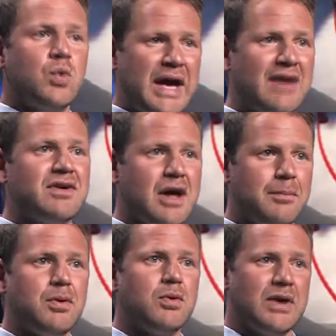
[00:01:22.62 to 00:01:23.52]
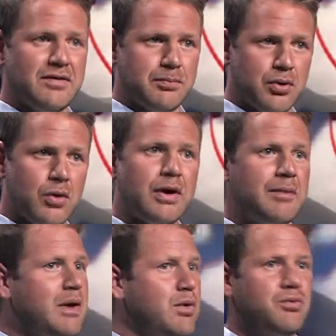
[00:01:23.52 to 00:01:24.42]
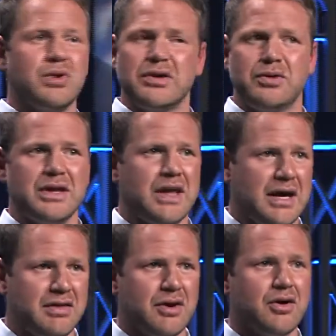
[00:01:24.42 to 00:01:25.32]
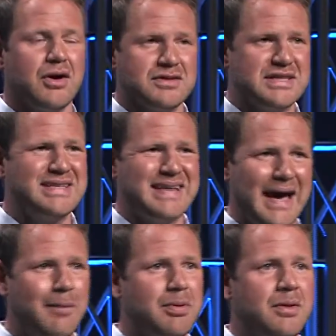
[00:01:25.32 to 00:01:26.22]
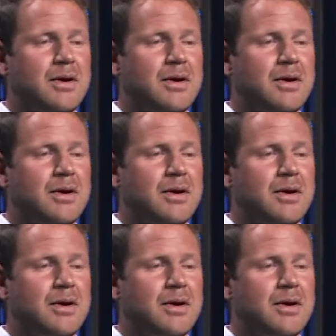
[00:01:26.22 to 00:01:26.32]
we have a program that we really, really like there called TTAP,